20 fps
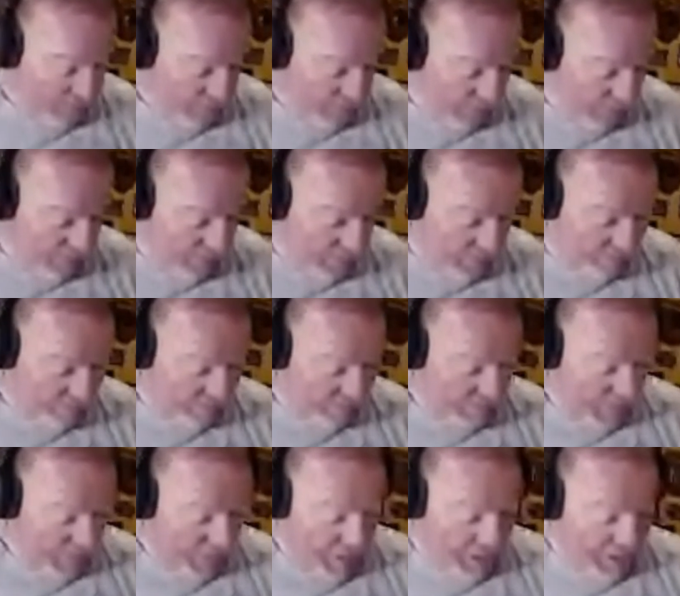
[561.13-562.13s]
I
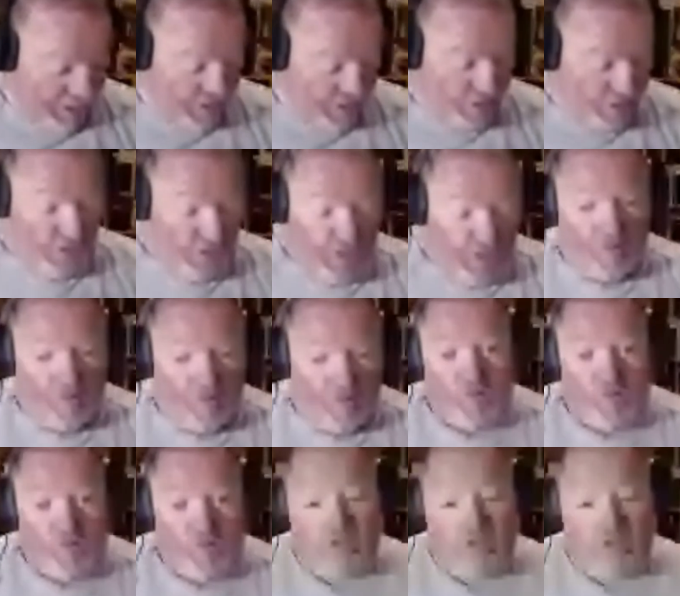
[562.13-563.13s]
struggled
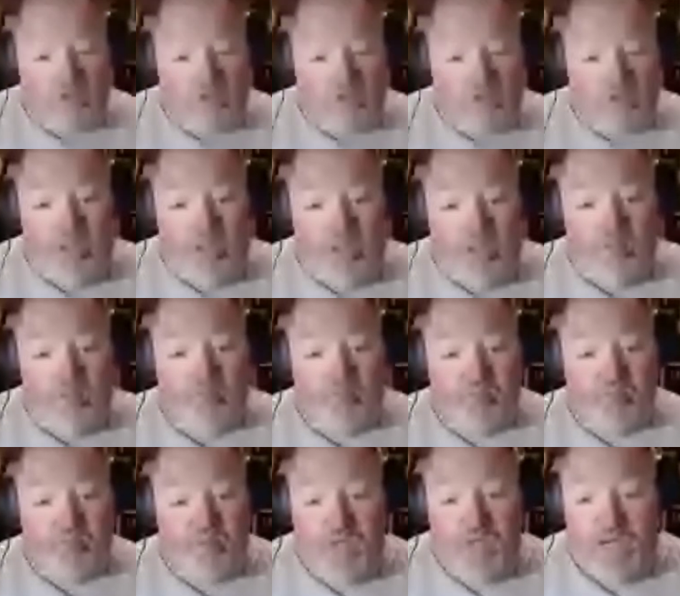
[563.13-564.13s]
severely. I
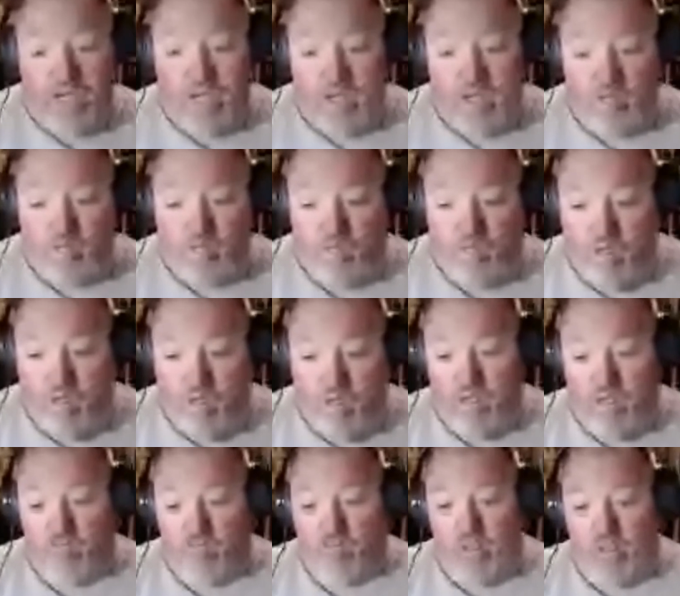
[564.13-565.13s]
had one wee
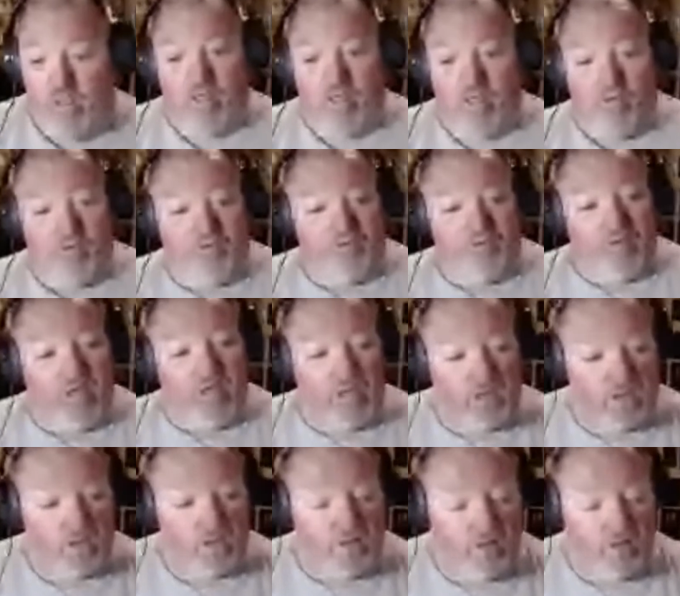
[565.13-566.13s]
little fish
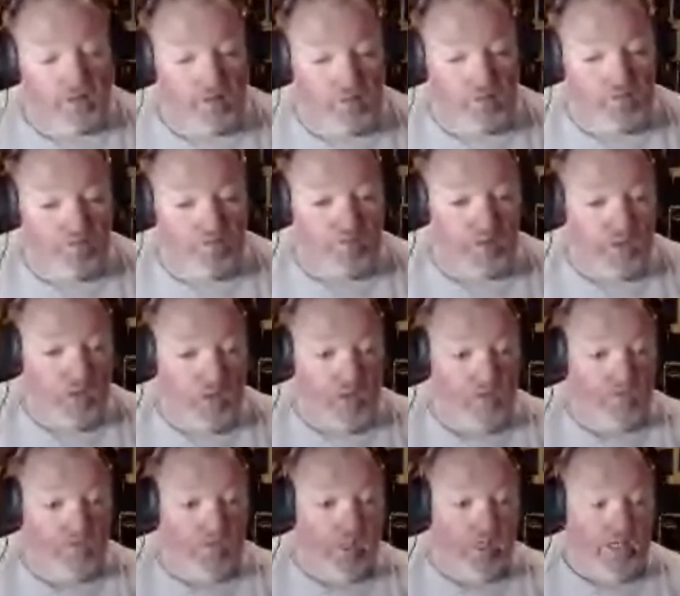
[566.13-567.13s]
all day.
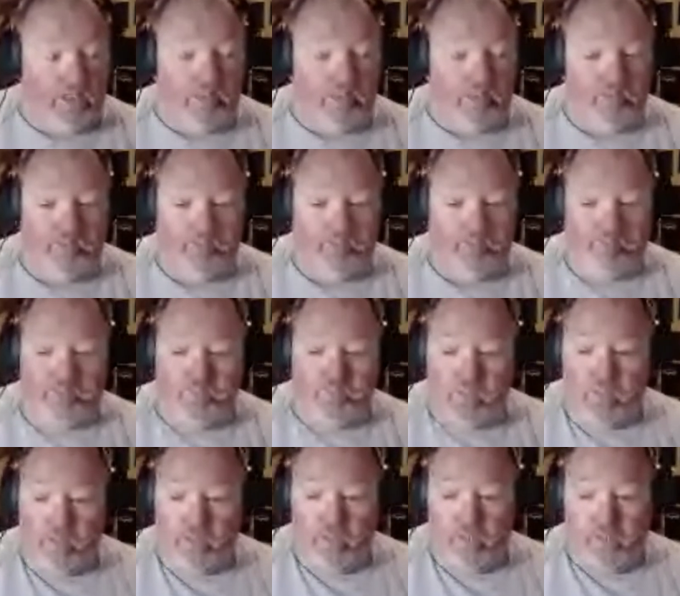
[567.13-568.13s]

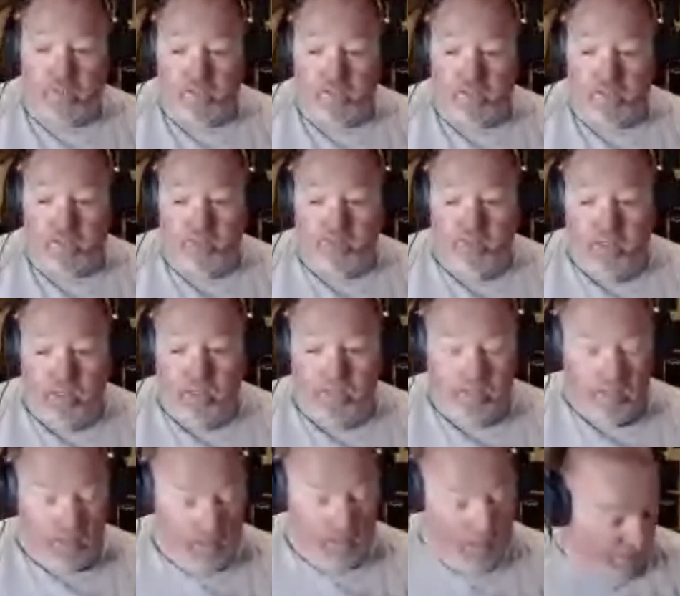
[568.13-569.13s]
But I'll get
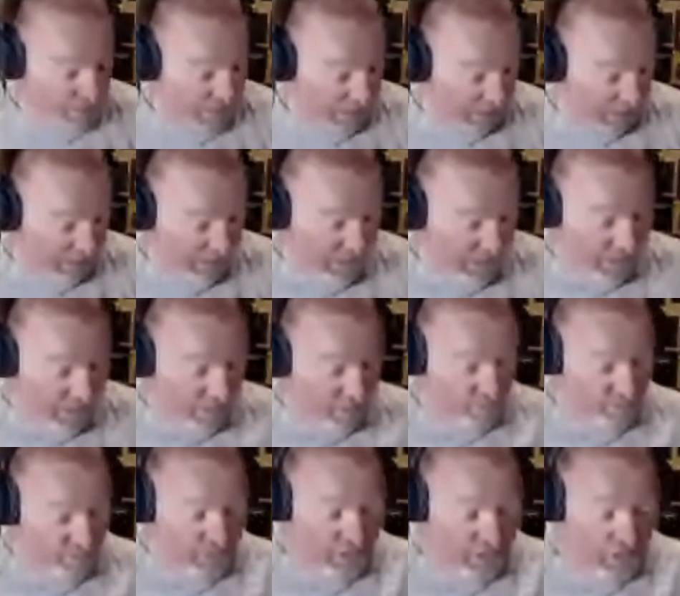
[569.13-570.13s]
into that a little bit later.
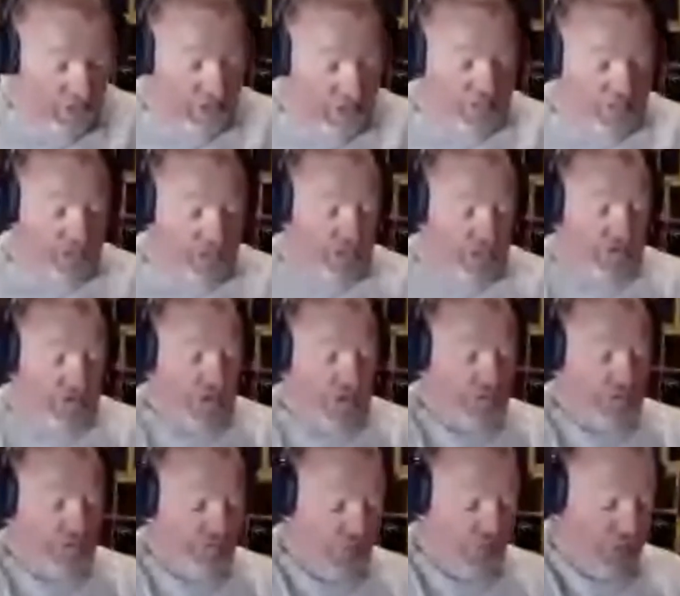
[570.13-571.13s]
Let's go ahead and finish
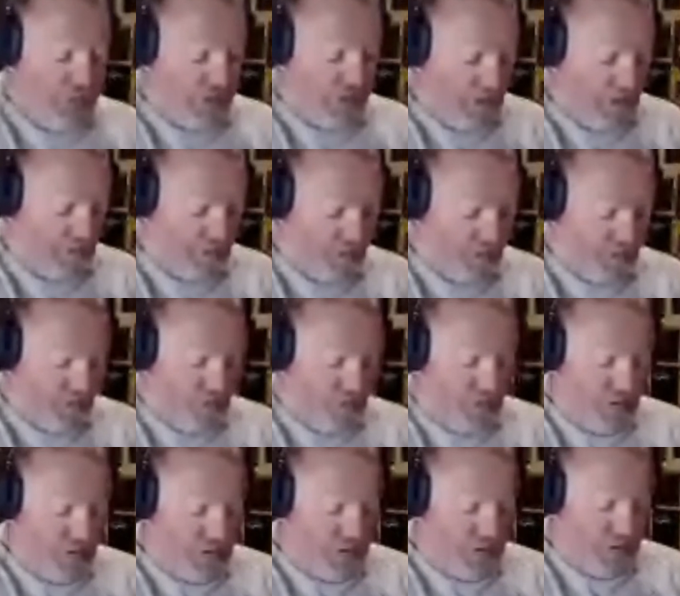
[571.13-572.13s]
off the tournament stuff
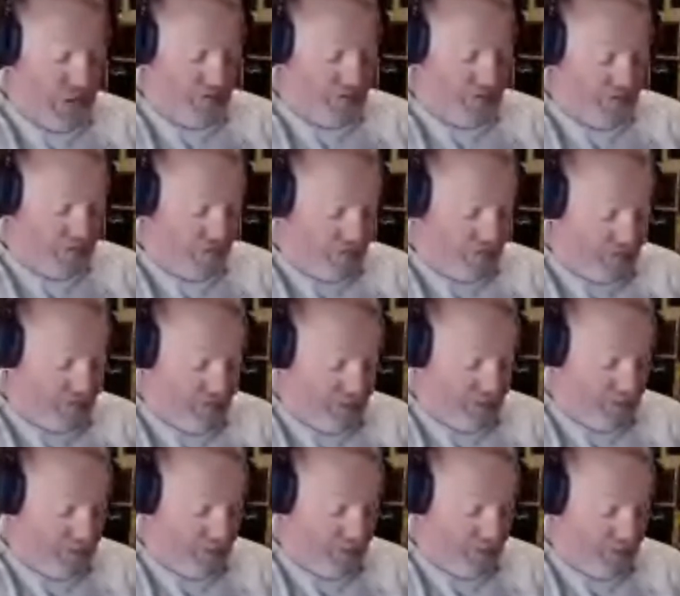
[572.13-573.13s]
that took
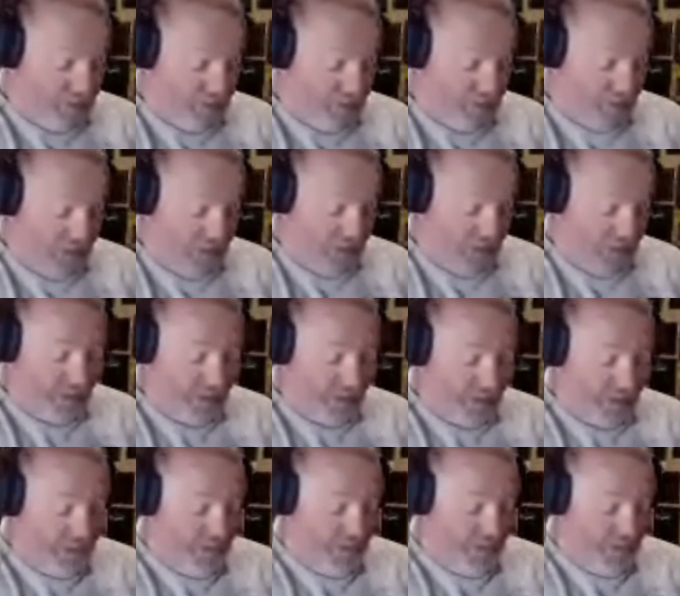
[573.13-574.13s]
place.
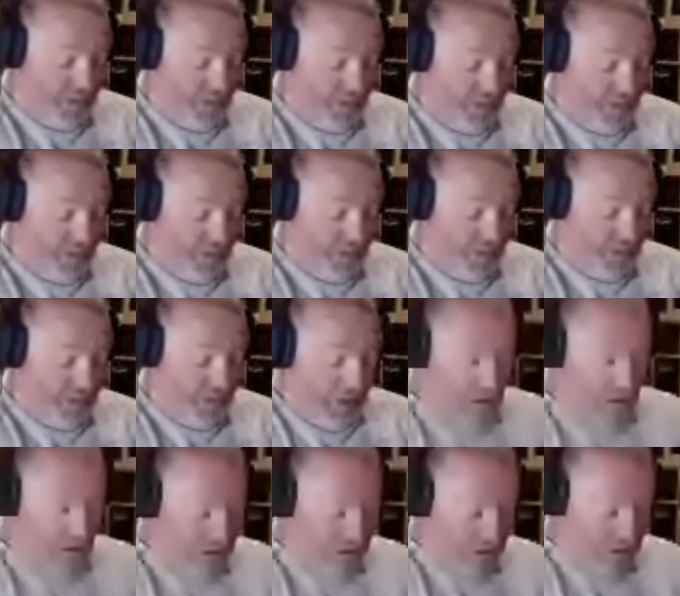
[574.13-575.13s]
Then I'll tell you a
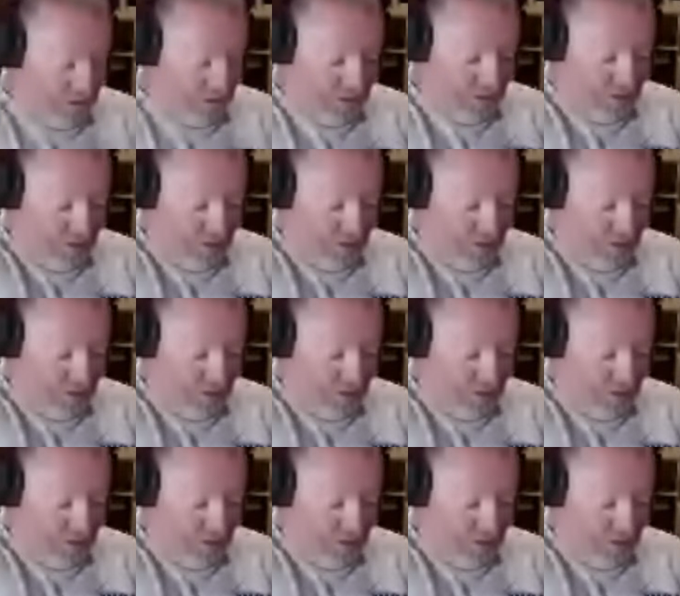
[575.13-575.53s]
little bit of